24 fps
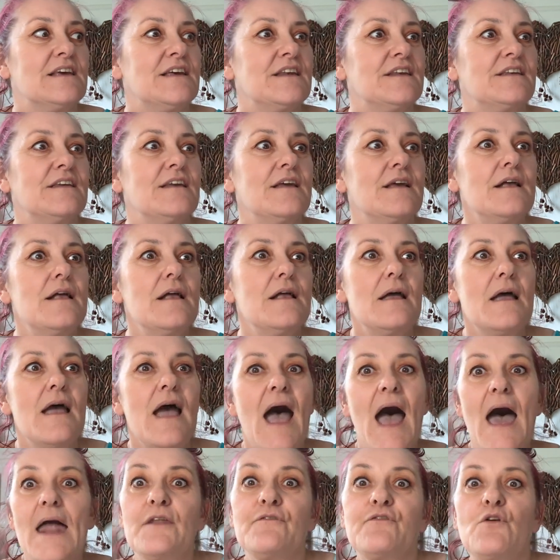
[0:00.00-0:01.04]
And
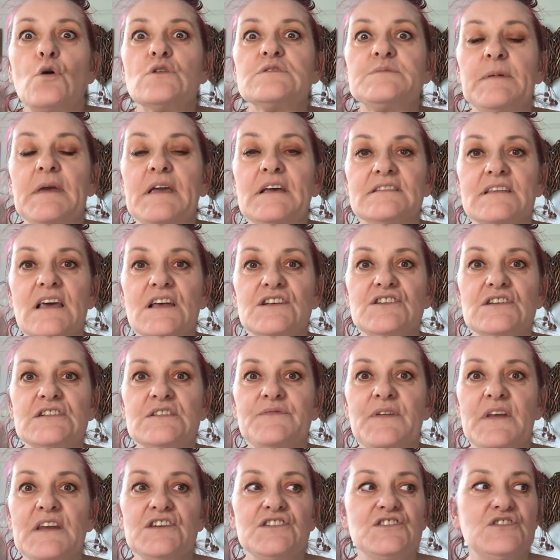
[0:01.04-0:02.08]
of course, because I
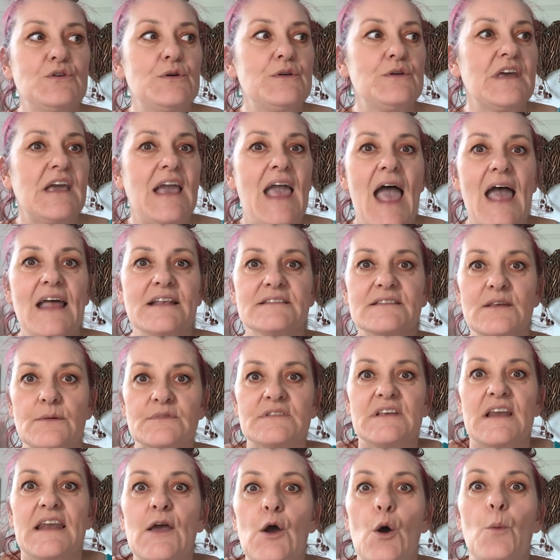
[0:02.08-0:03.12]
just finished doing the cats, I
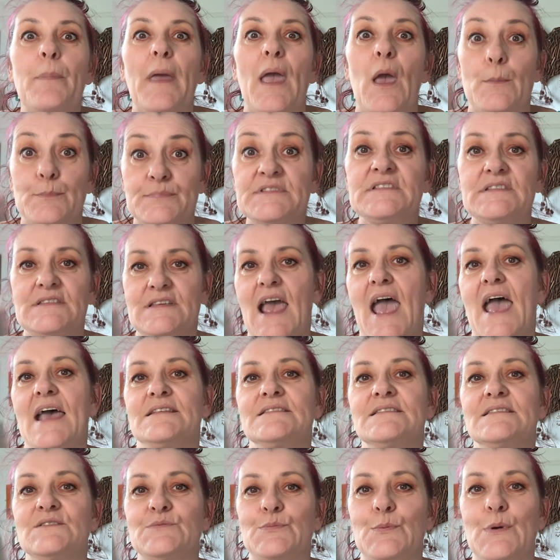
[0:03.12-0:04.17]
was a little bit
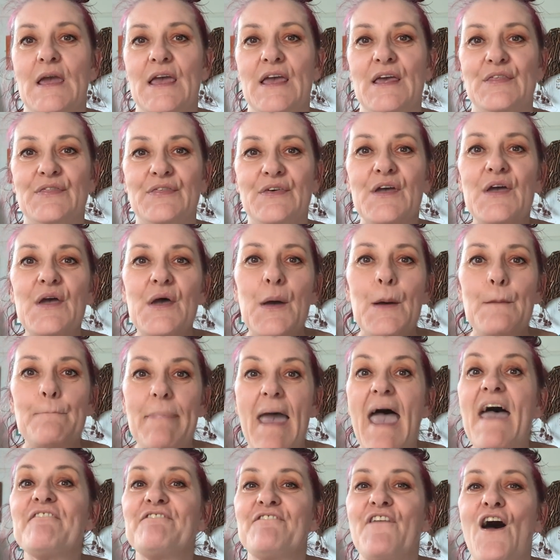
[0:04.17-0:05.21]
obsessed with
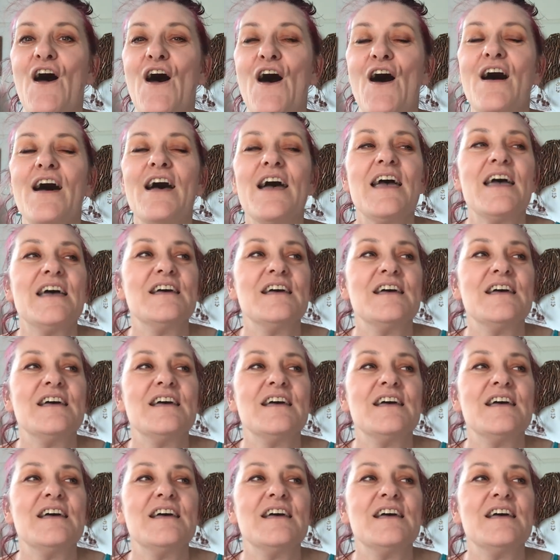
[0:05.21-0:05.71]
pet fur,